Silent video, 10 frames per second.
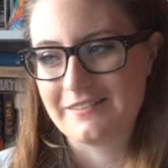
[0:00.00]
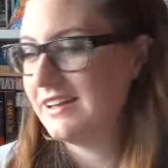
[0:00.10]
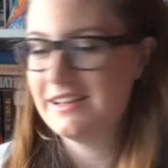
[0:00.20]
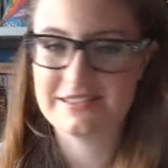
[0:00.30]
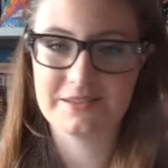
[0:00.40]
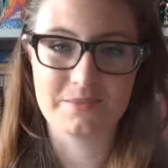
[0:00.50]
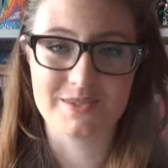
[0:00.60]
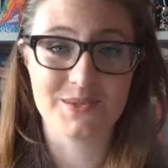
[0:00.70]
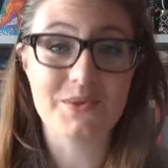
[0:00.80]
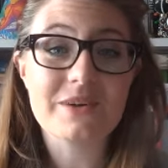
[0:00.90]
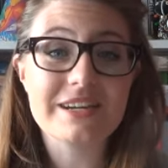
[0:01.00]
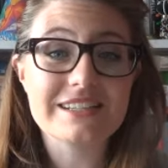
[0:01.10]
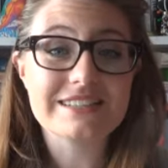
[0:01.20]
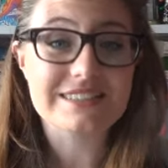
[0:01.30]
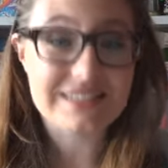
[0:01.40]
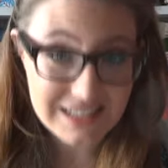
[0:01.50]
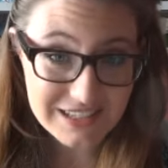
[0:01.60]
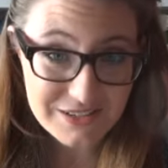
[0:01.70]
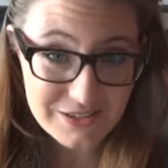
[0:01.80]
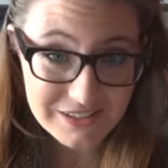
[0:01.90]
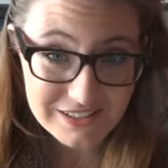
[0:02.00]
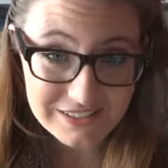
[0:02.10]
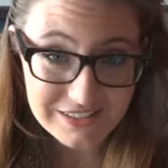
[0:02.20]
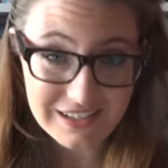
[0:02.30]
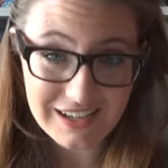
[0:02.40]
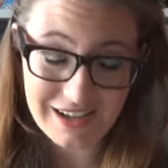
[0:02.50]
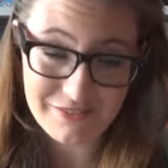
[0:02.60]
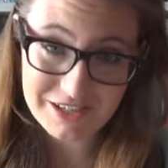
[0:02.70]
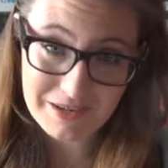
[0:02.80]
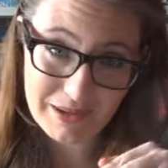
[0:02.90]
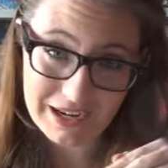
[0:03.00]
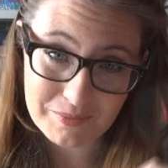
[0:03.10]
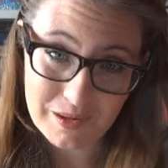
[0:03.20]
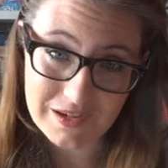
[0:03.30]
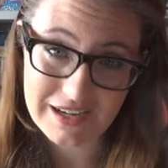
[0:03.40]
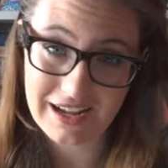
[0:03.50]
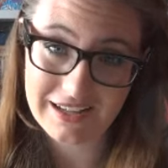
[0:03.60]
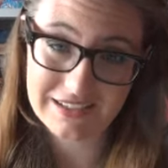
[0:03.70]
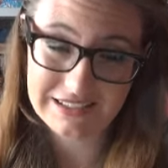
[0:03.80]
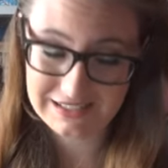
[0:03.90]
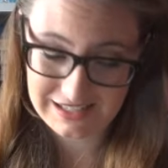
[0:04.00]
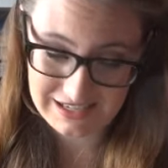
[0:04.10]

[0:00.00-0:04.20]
There's some stories that you can have in your back pocket, Hannah,